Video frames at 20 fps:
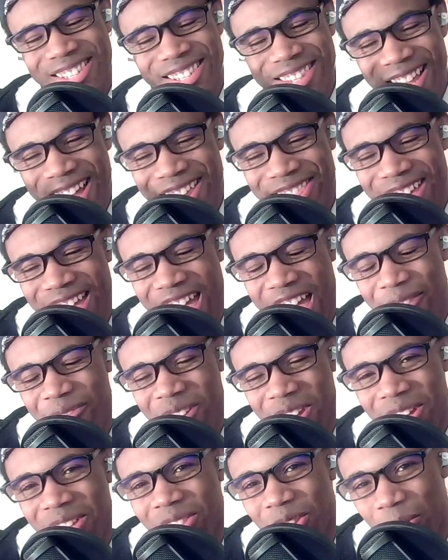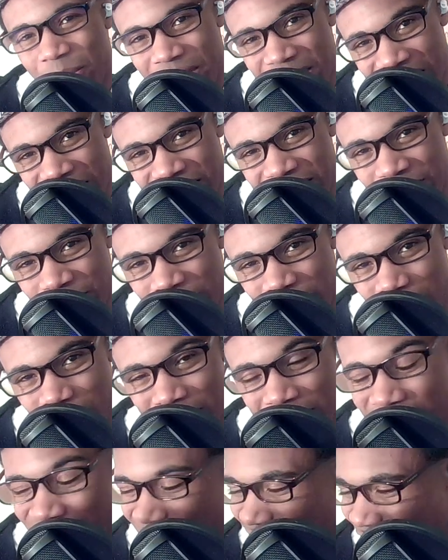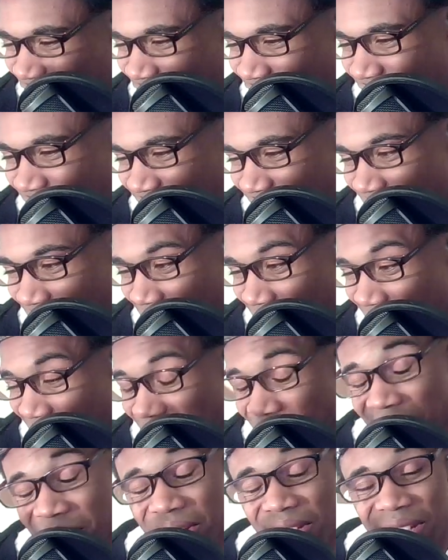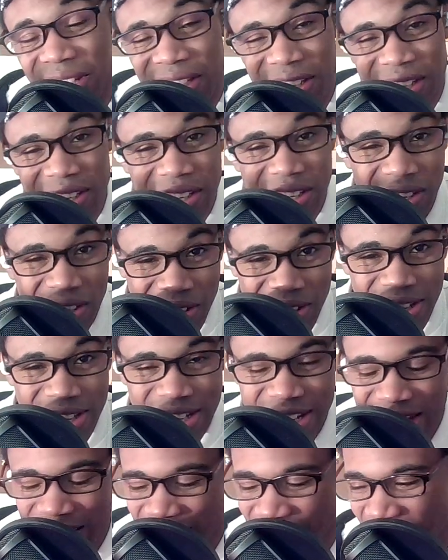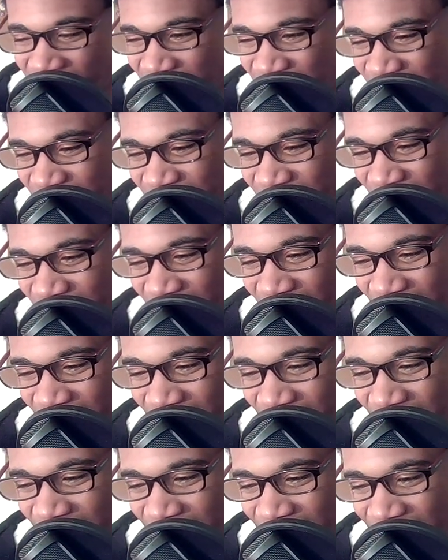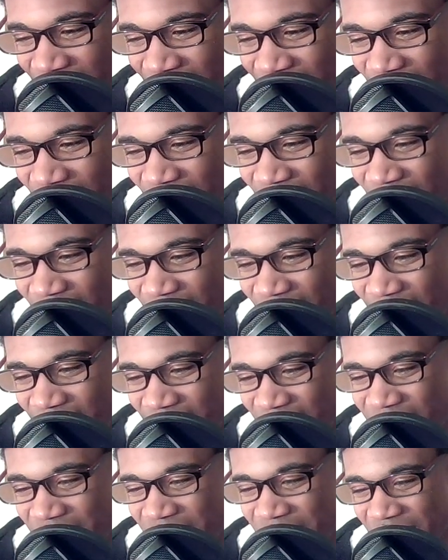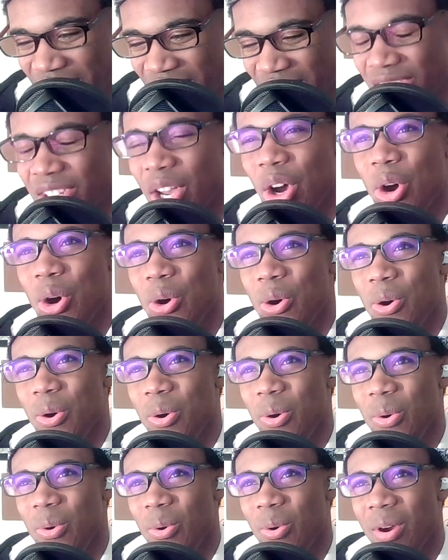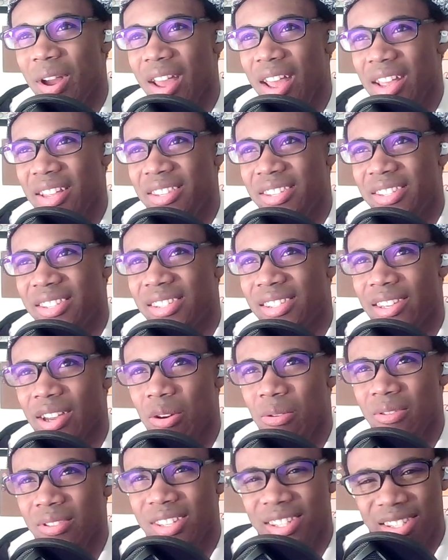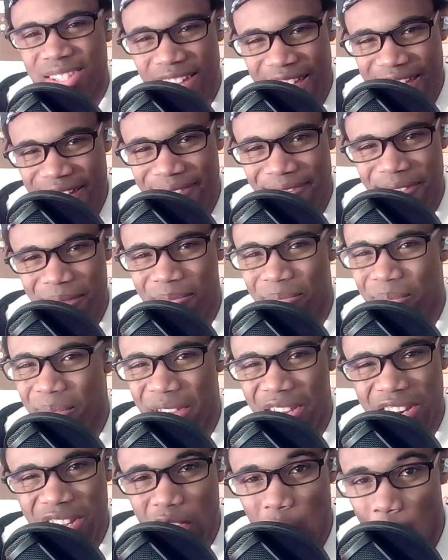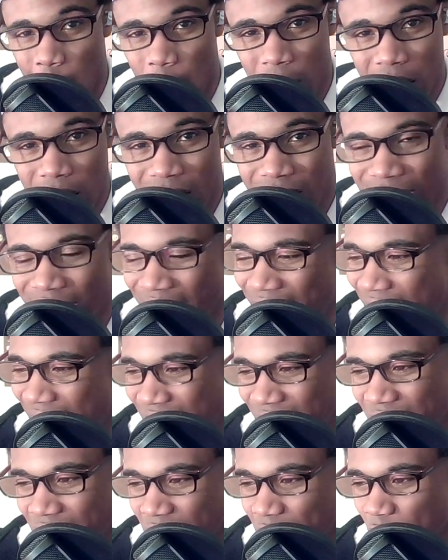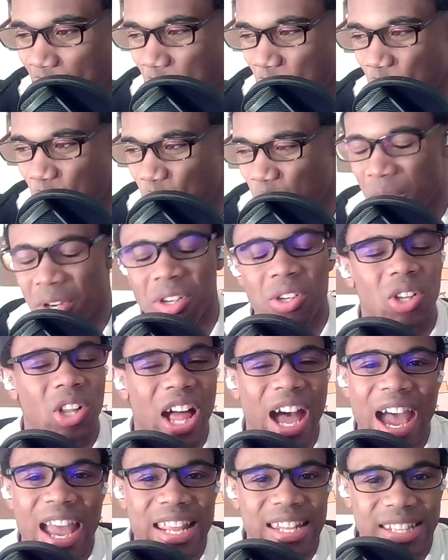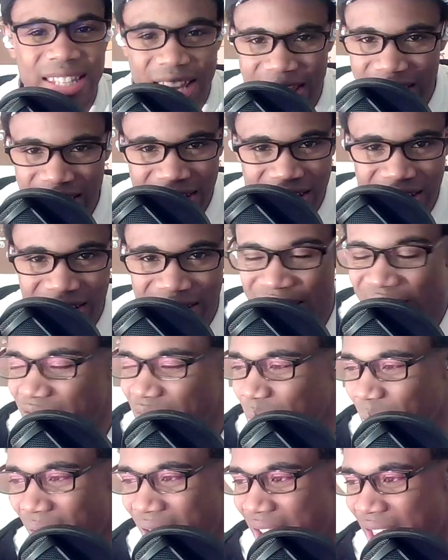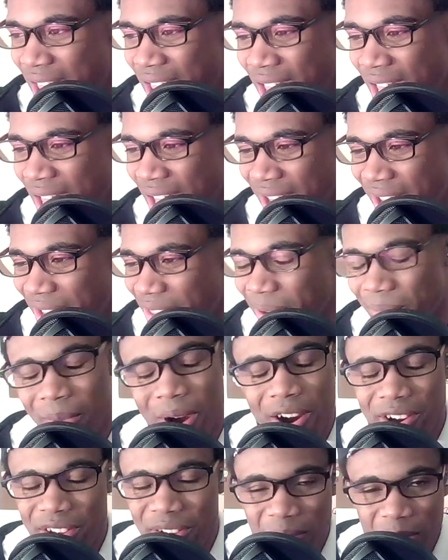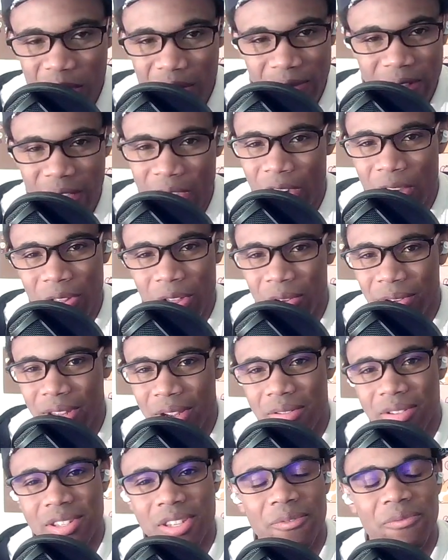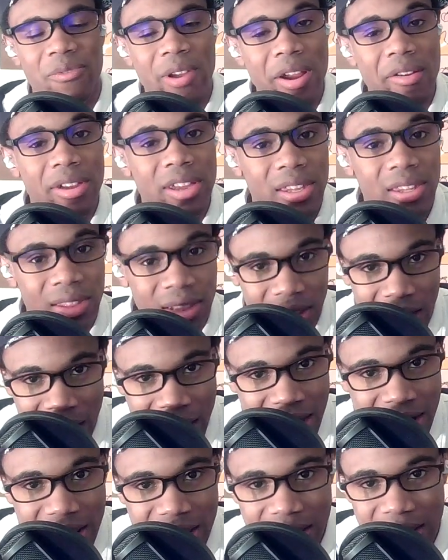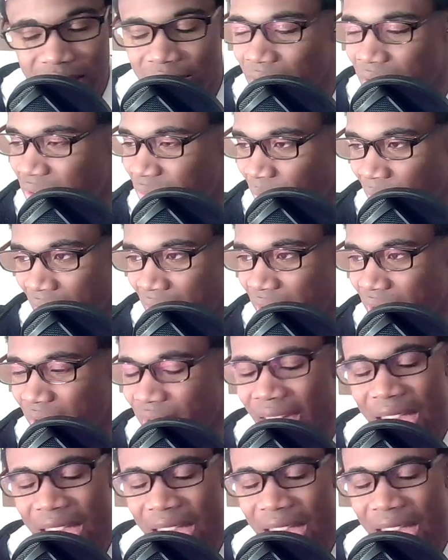not that every Illumination film doesn't necessarily look good, it's just that like it's so safe and mediocre, and it has no real identity. That's why the Mario movie, although there was some very good lighting, there was a very good